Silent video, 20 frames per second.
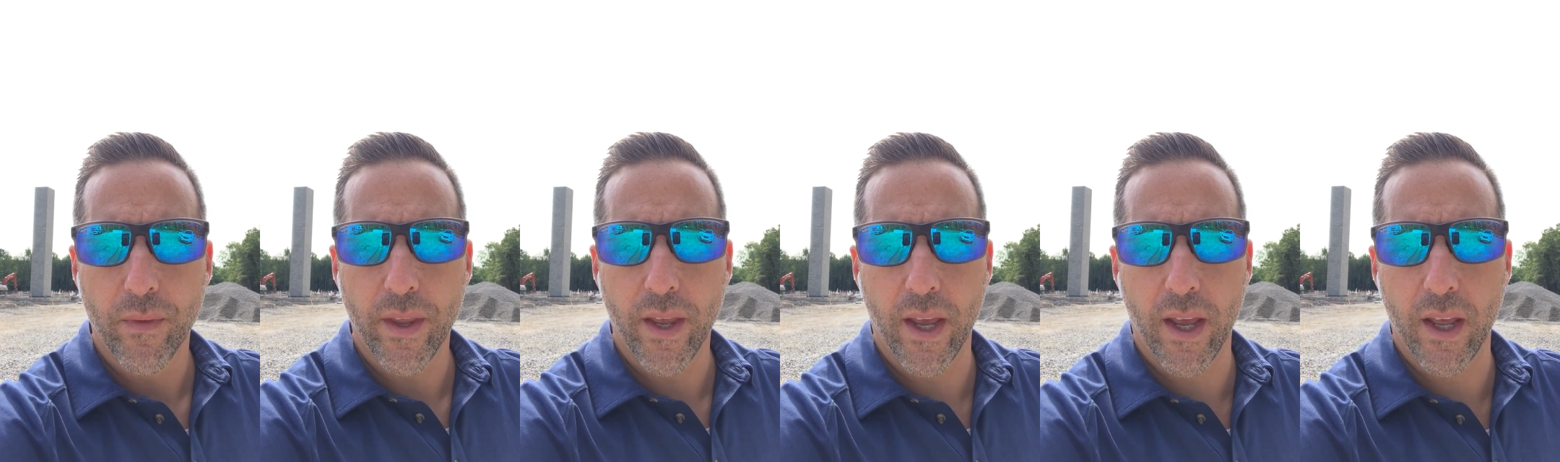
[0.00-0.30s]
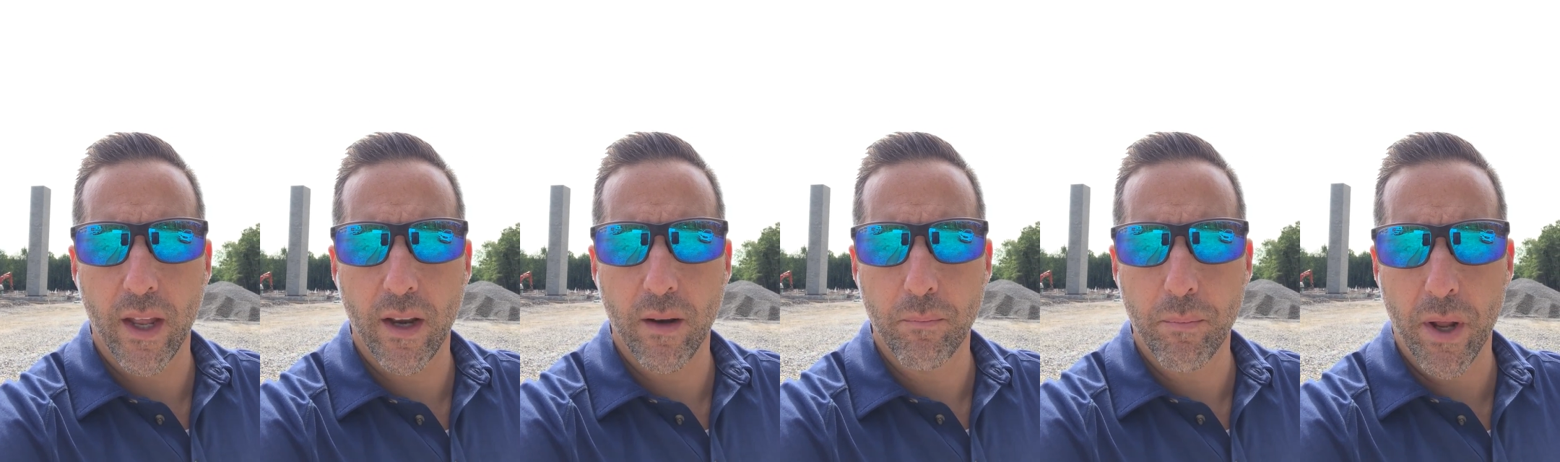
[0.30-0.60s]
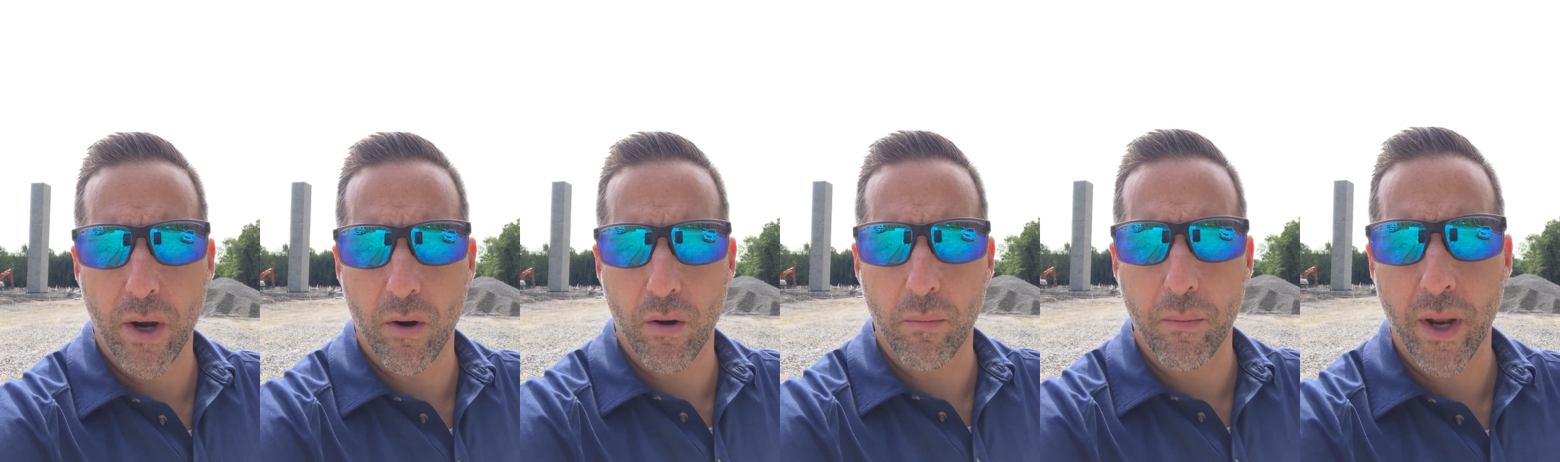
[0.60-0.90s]
and
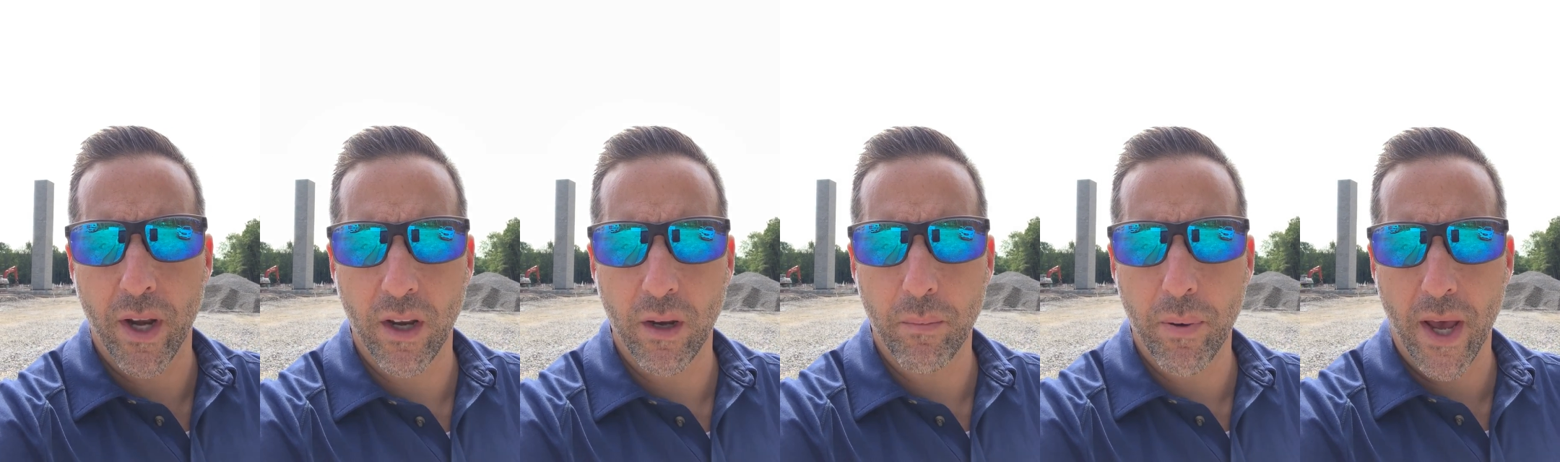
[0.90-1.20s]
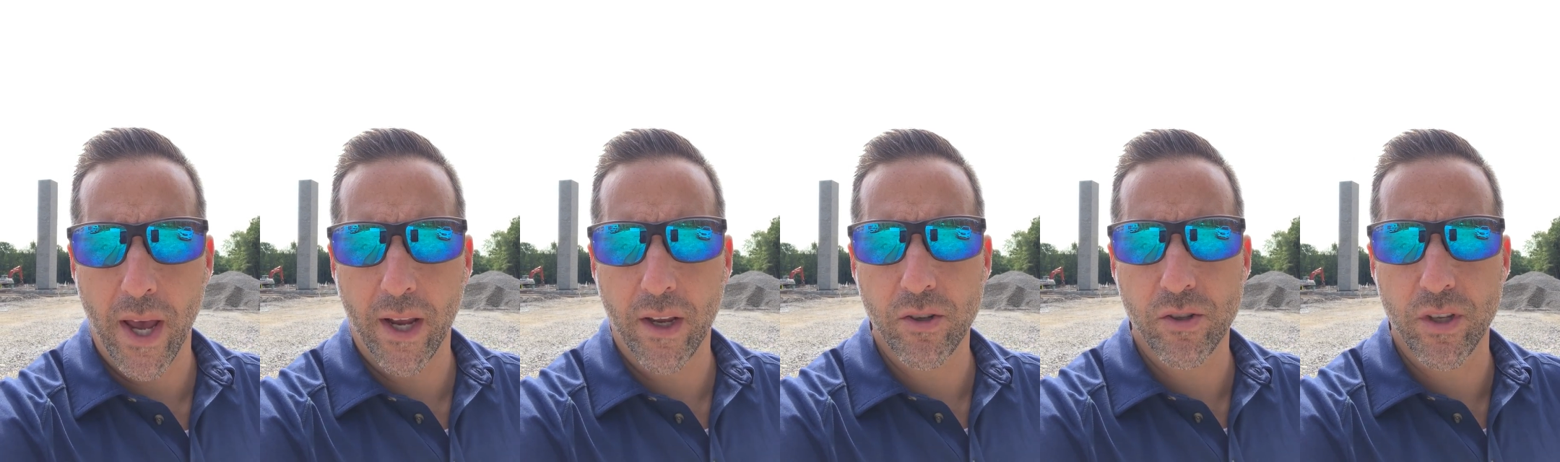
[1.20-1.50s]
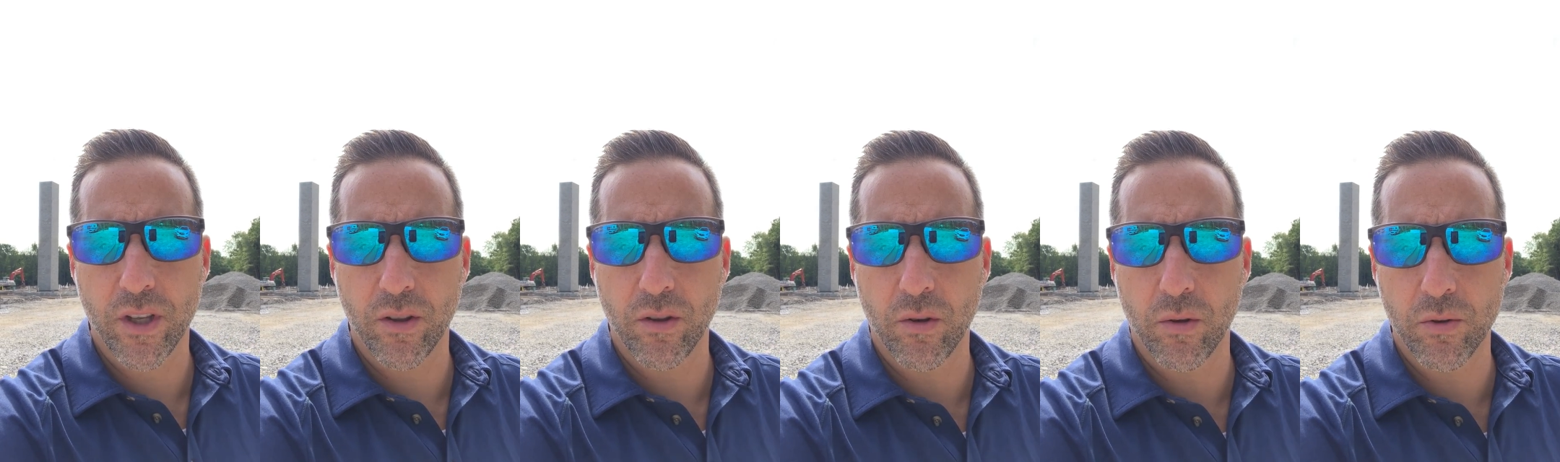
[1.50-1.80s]
better amenity package
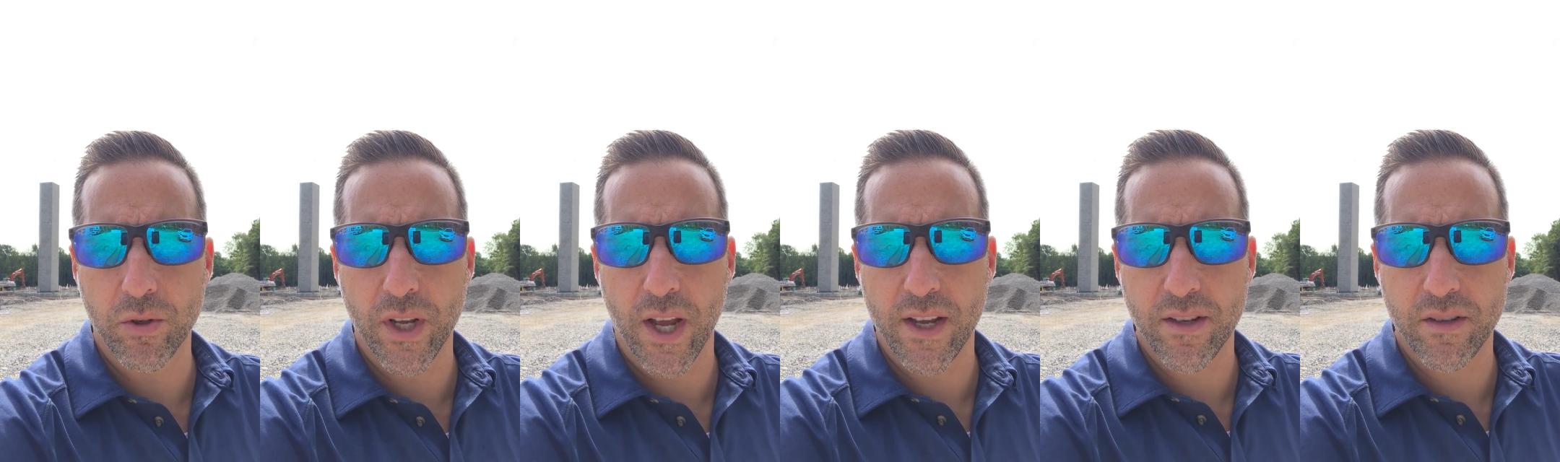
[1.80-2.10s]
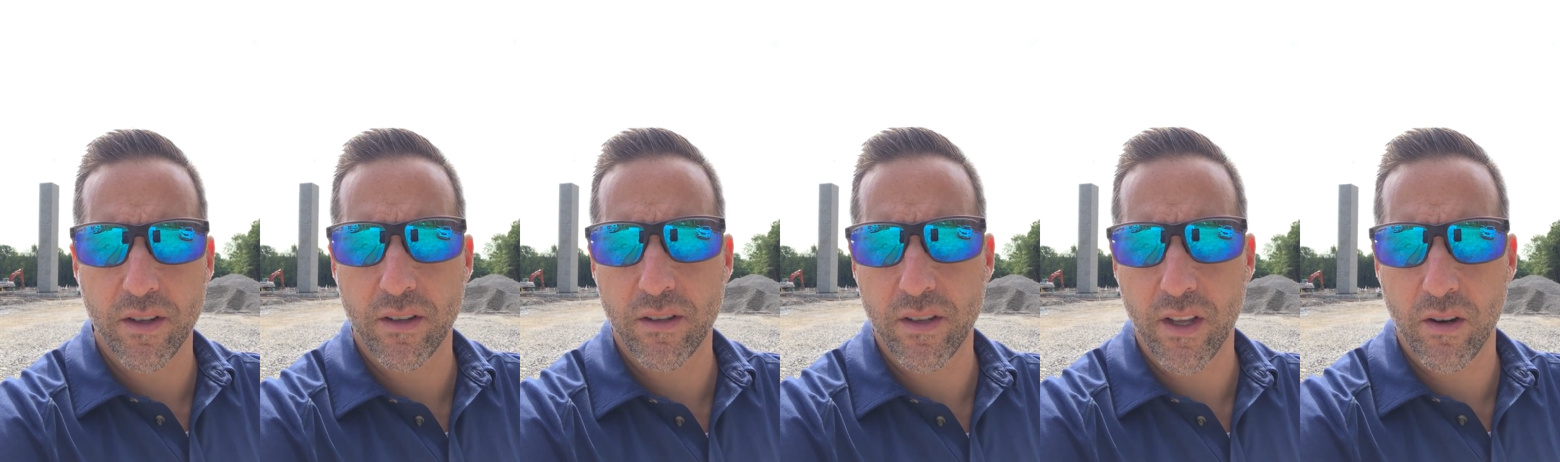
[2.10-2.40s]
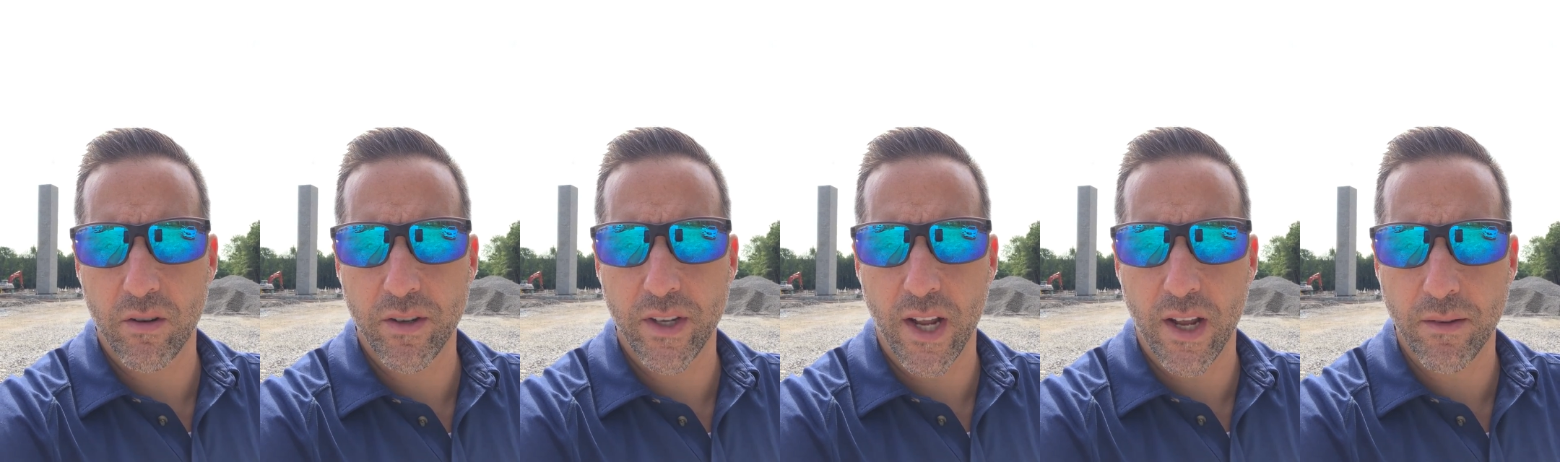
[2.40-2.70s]
than those assets that
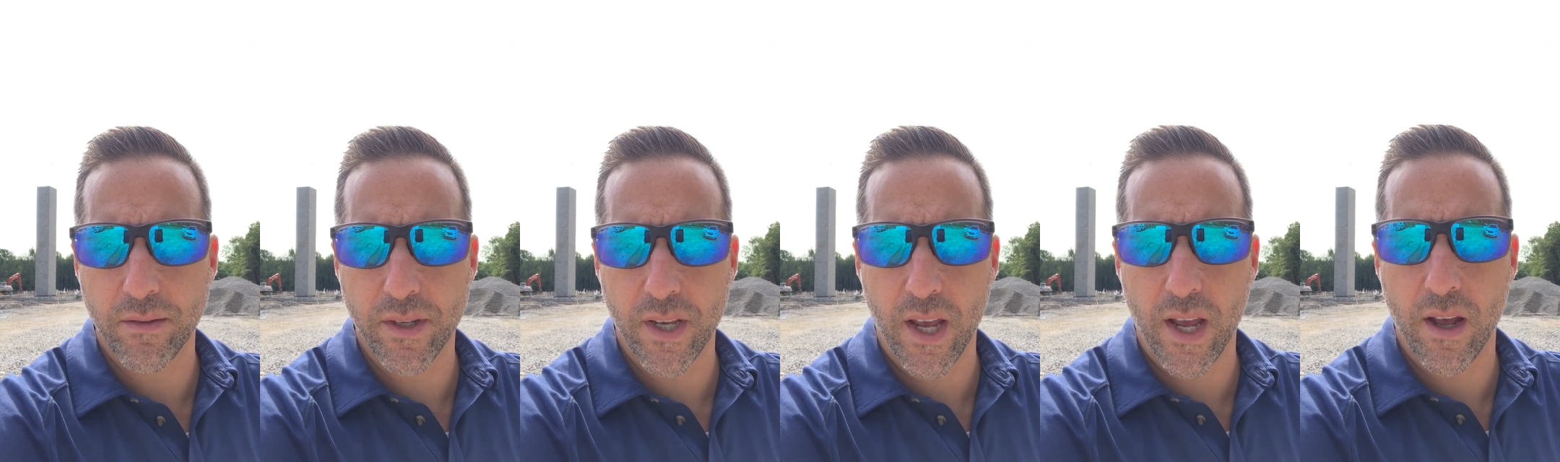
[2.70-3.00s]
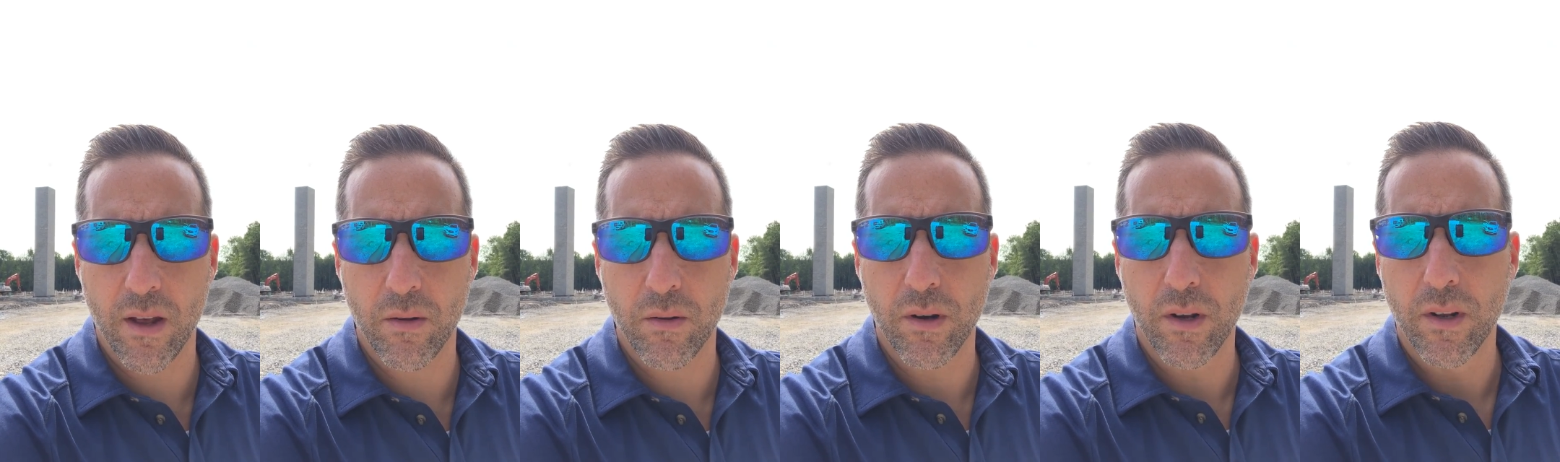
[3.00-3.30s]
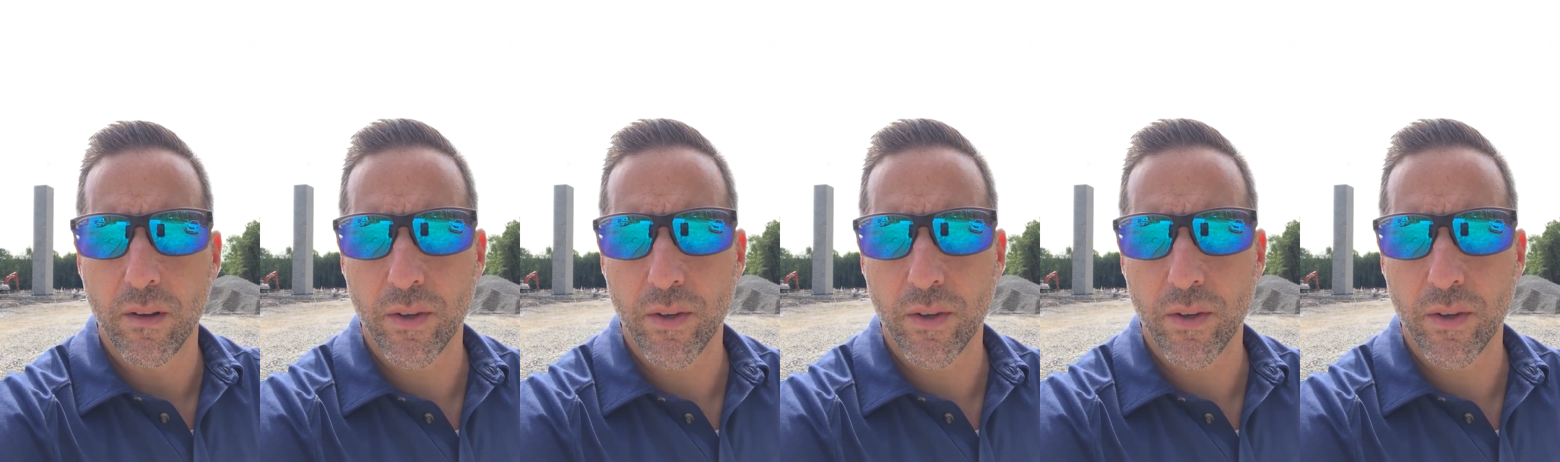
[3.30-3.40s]
are downtown,